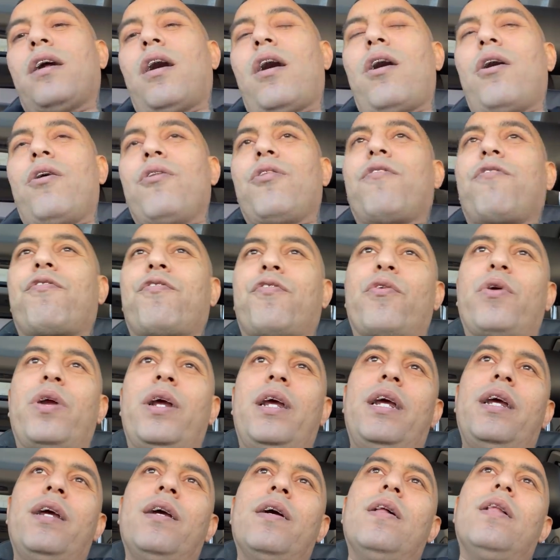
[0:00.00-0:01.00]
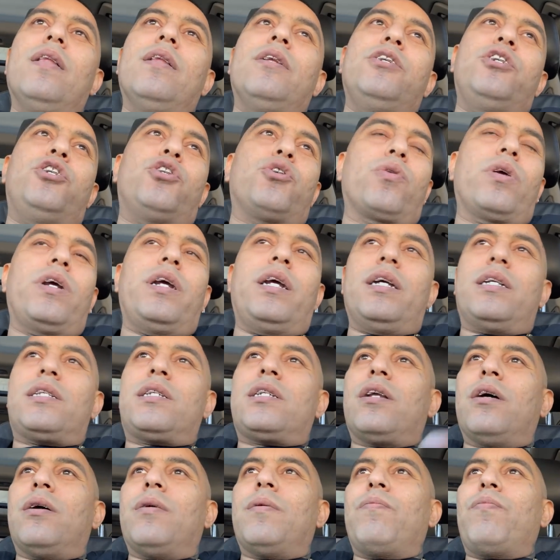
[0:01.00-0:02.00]
all the free drinks,
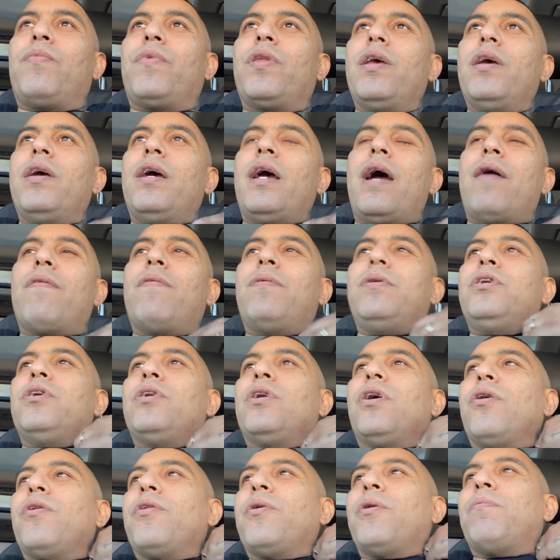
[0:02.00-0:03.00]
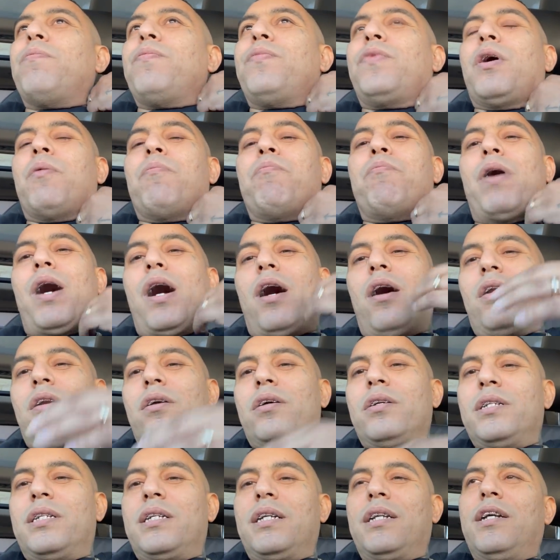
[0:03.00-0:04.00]
the you know the the
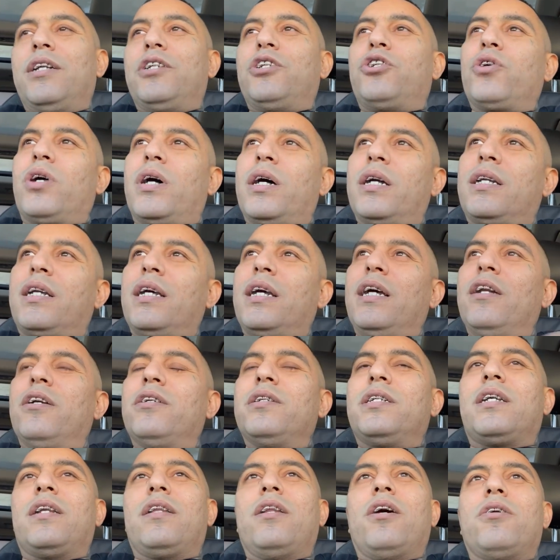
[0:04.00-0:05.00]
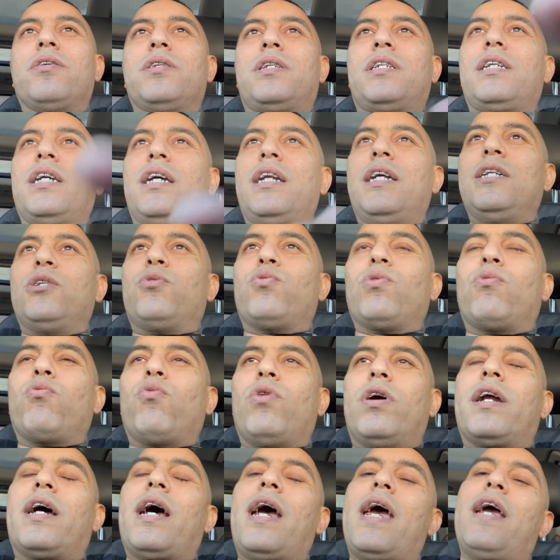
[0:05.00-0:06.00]
ballers and the drug dealers in those cities would
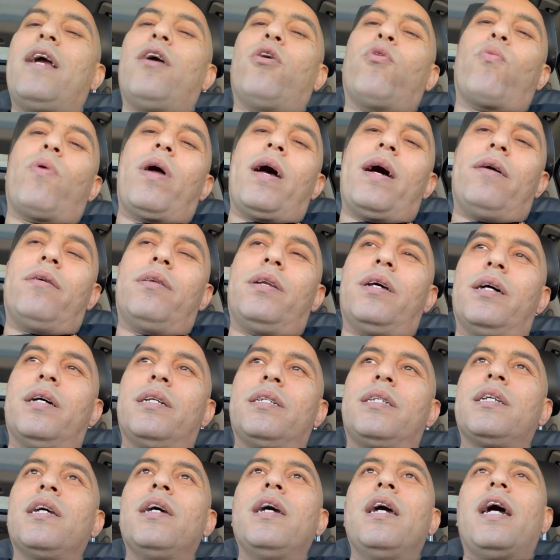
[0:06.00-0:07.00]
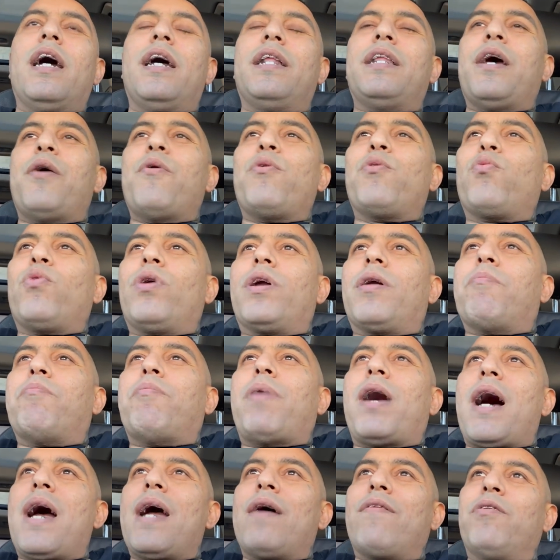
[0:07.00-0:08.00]
want to hang around us, and they would want to
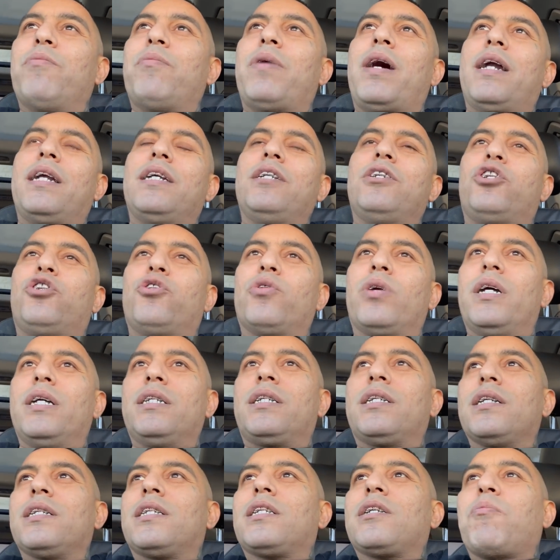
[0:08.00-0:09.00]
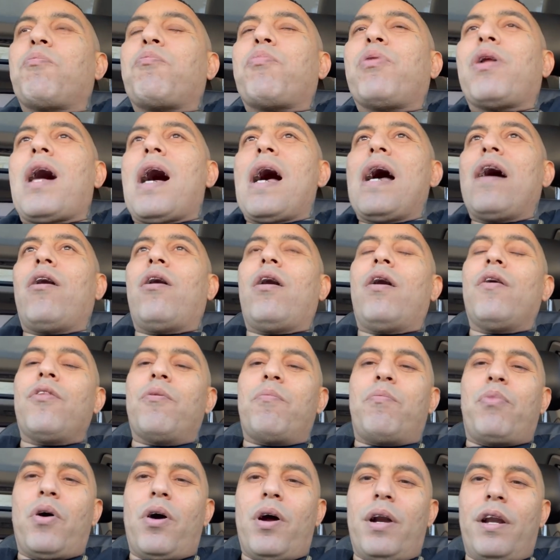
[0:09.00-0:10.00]
buy everybody's drinks and supply all the
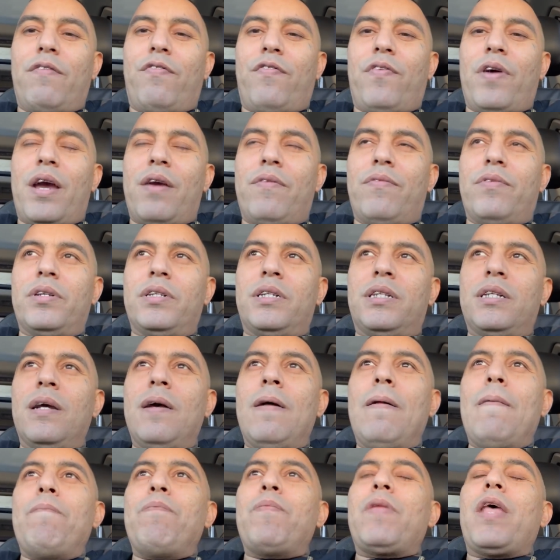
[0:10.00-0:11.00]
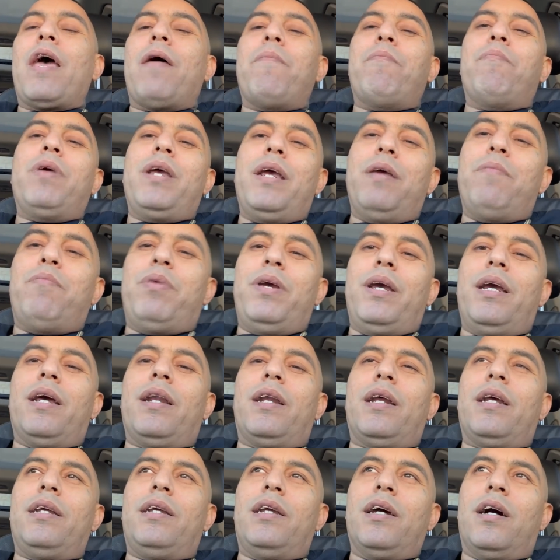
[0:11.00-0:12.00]
party favors. And me being
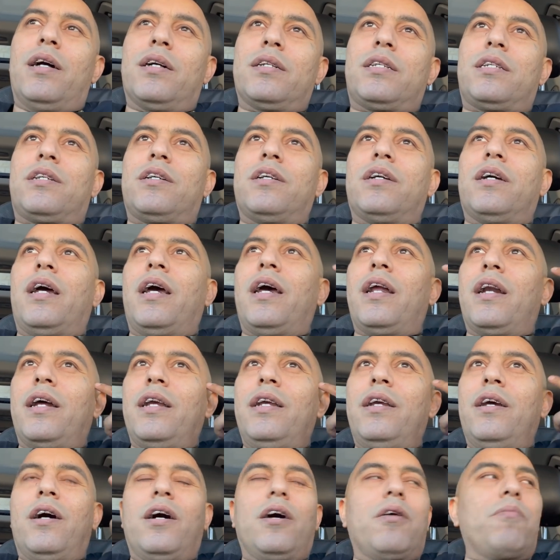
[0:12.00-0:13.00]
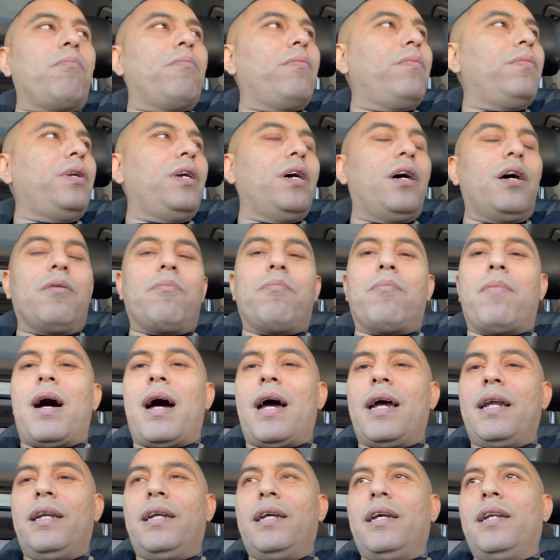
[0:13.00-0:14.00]
a youngster and a young young
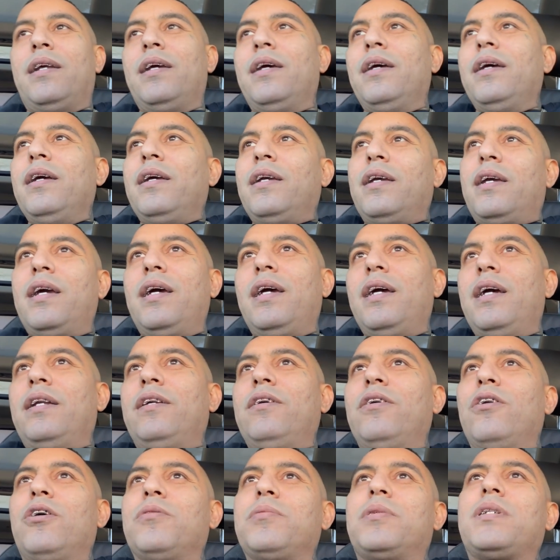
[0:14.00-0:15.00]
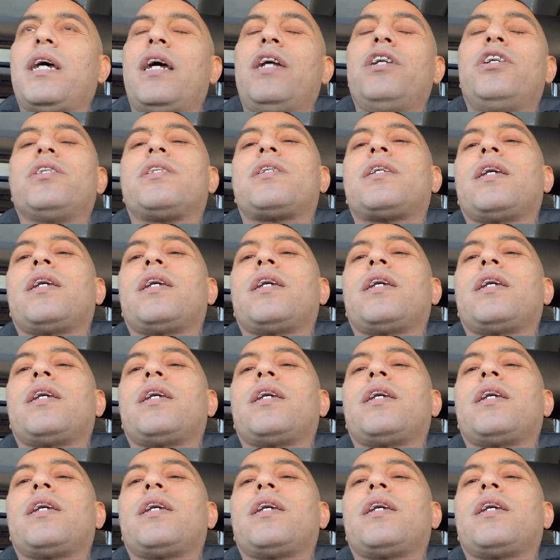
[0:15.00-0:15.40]
minded kid, you know I'm saying, just